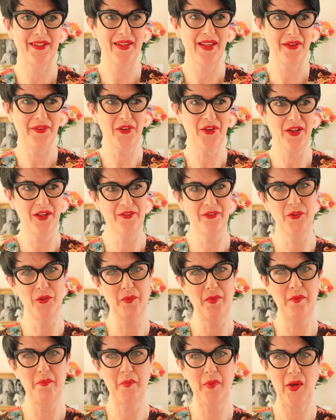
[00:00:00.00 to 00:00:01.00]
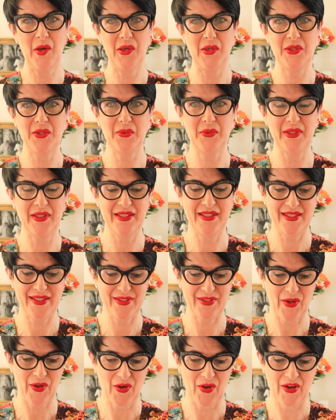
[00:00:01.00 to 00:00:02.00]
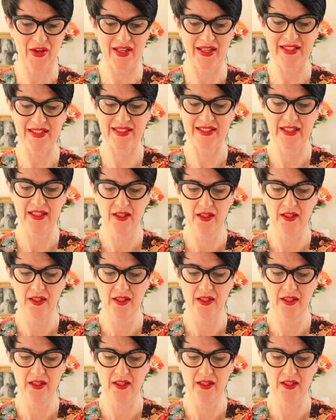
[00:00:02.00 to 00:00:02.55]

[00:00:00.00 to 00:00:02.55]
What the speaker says: They've kind of all been parked to one side,